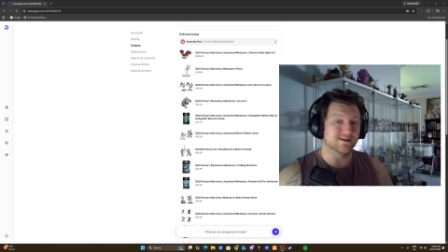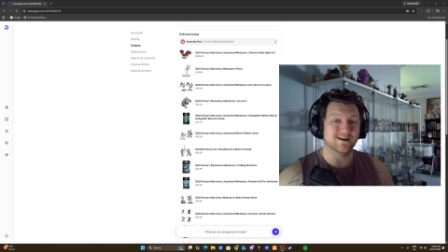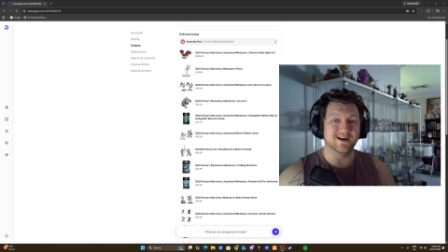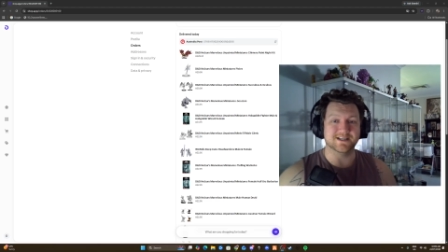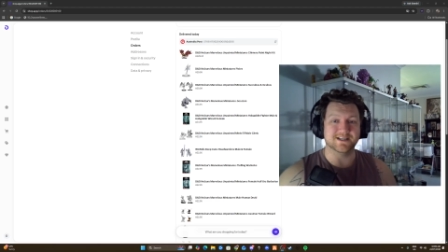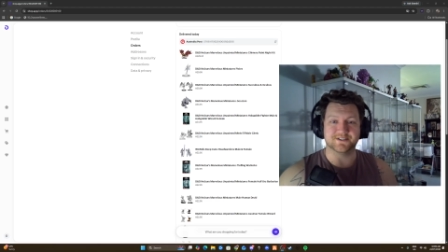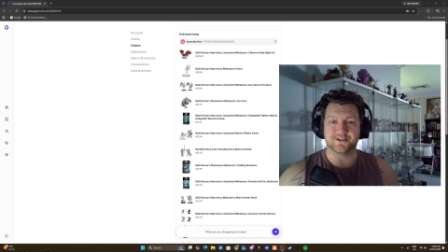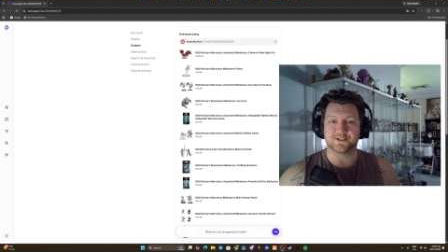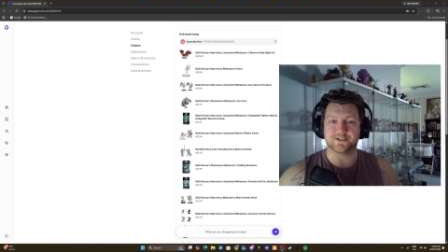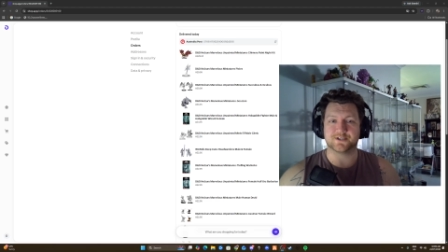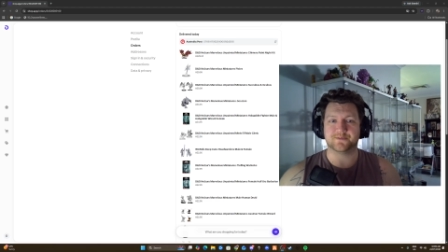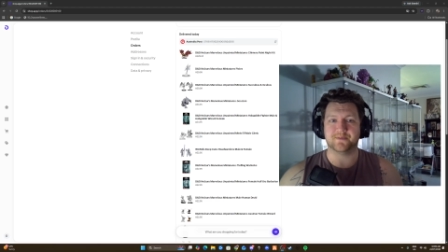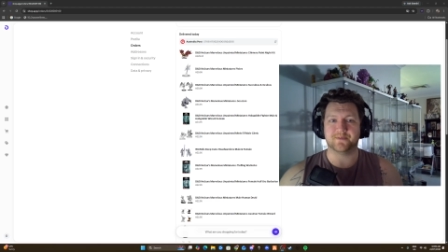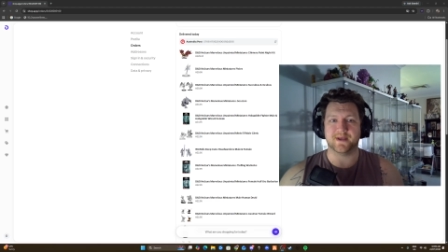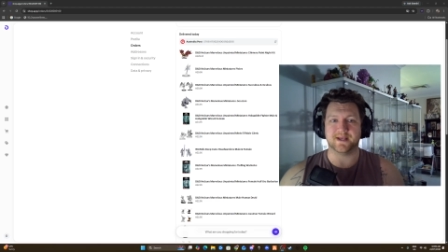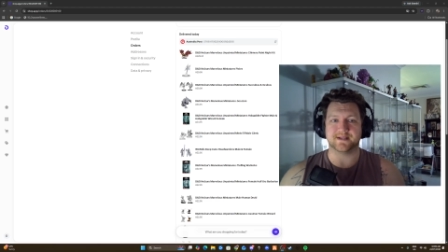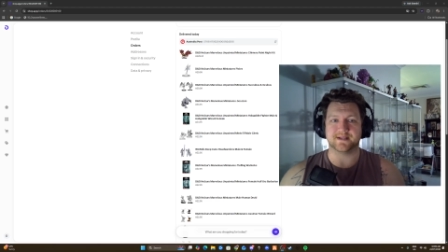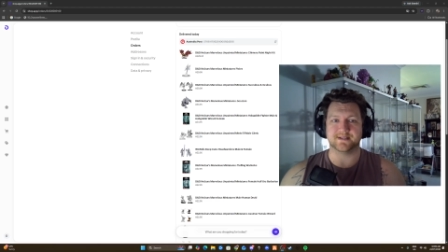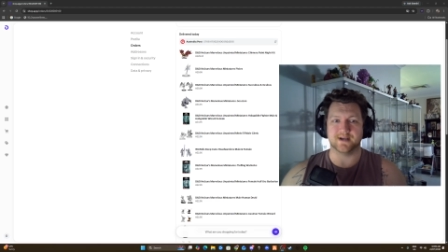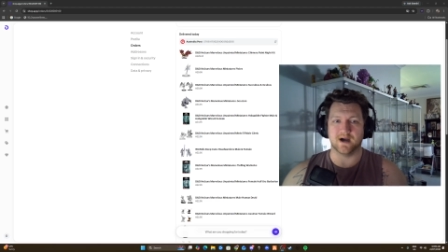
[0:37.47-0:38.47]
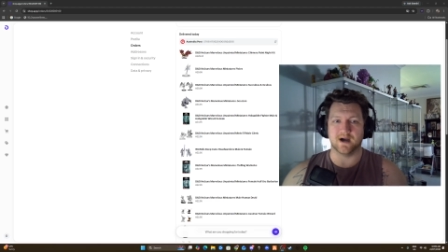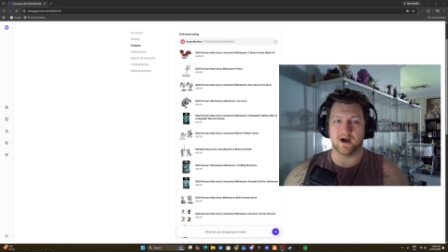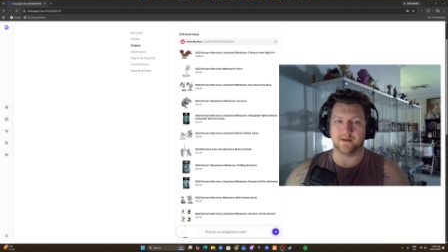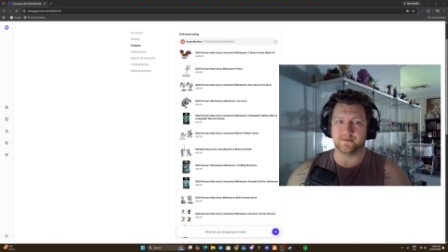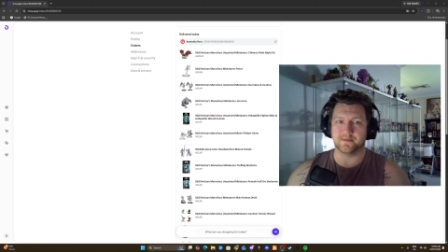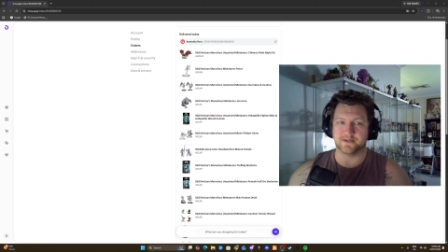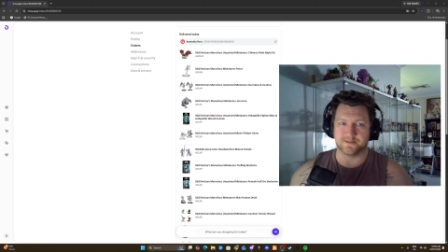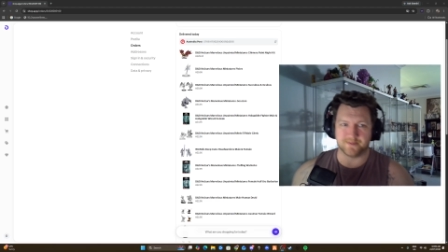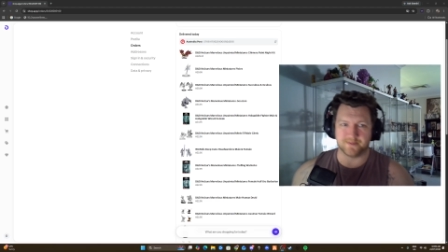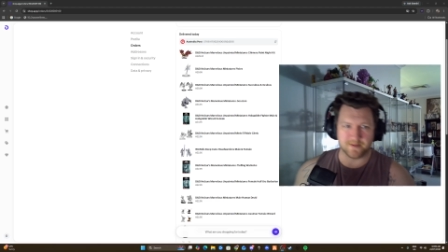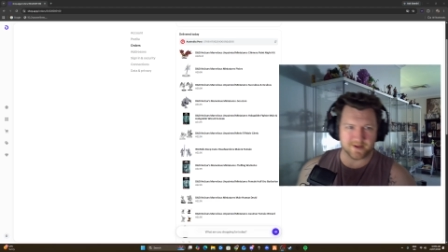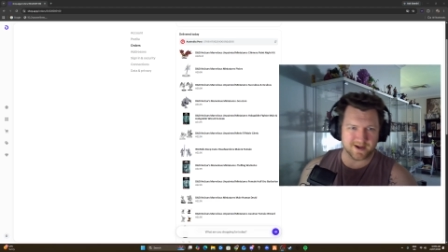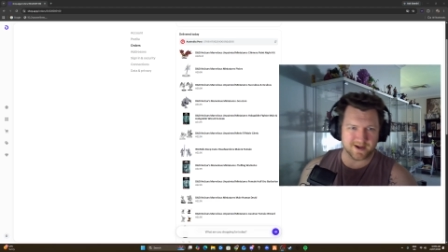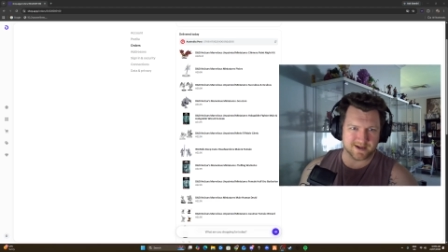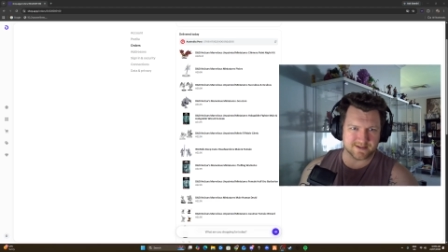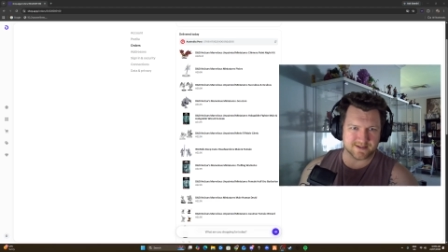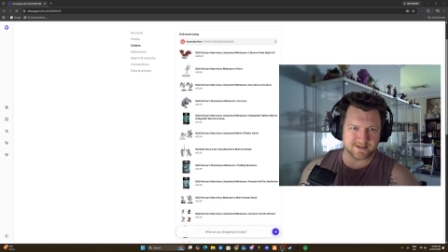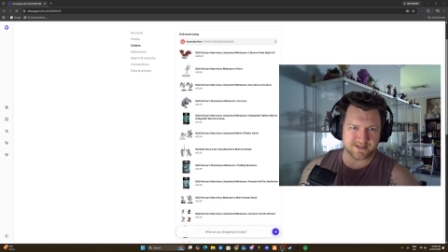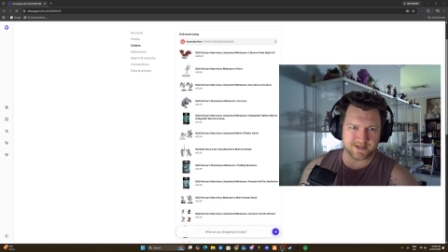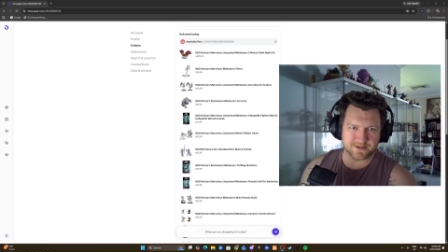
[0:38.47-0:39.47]
I just picked up, it's probably
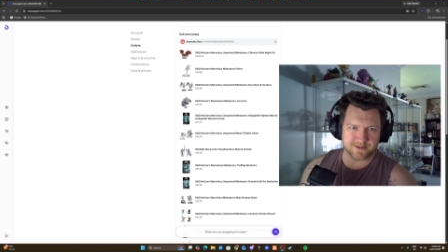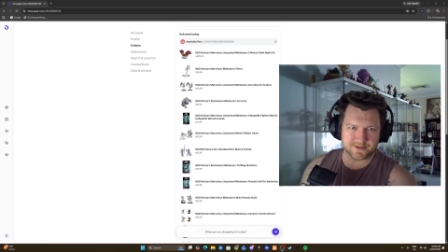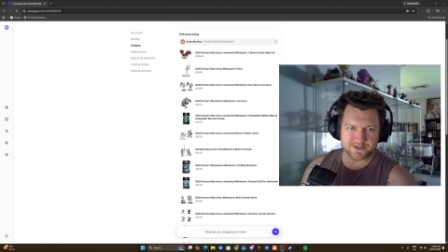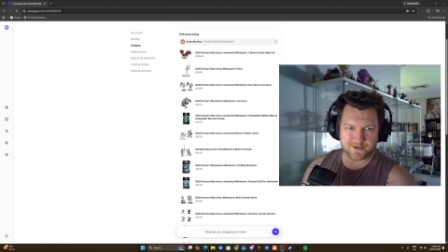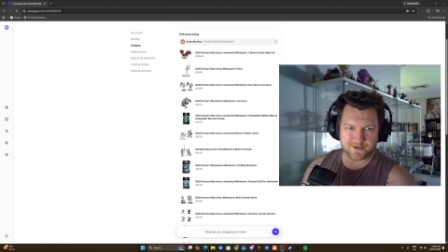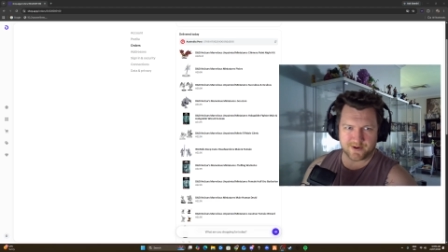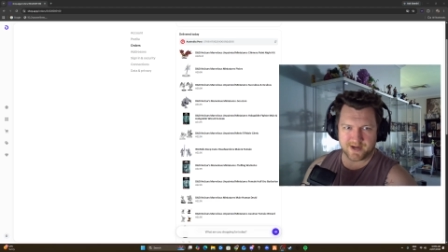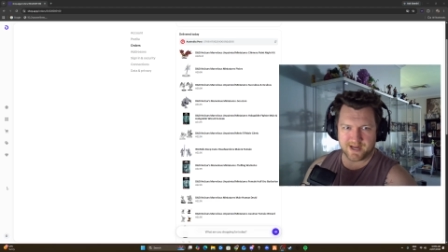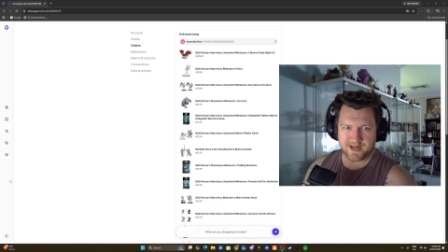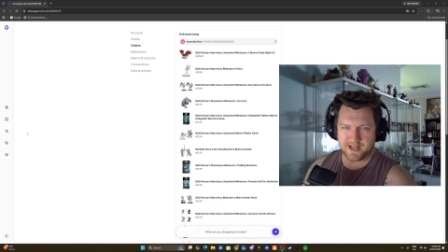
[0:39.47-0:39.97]
hard to see on the screen